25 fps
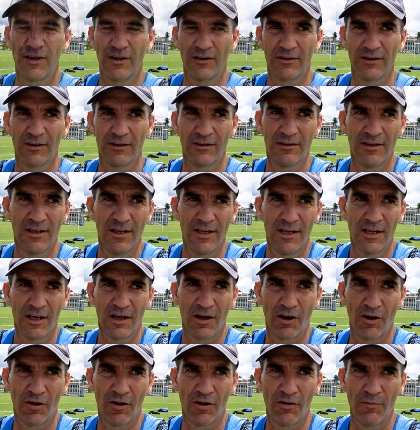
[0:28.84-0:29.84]
the field. And
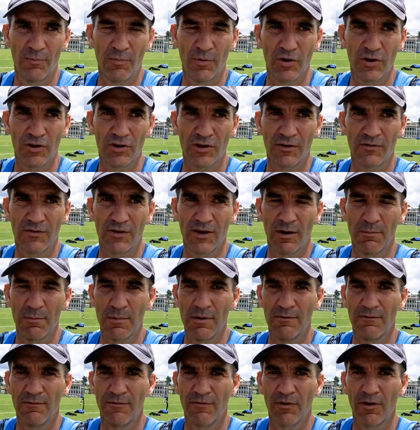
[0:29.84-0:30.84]
a lot of the boys that have come
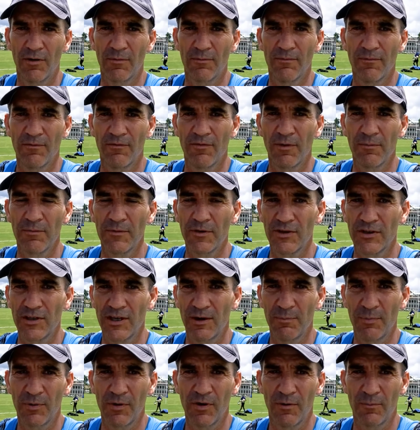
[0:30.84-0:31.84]
in from the
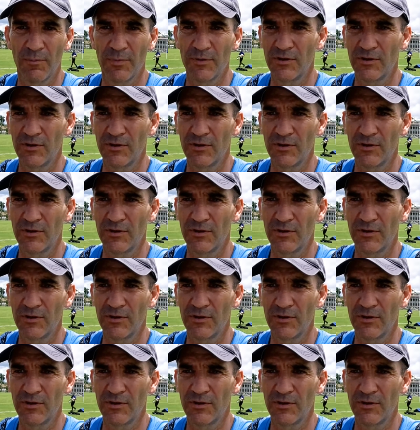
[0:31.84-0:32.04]
skipper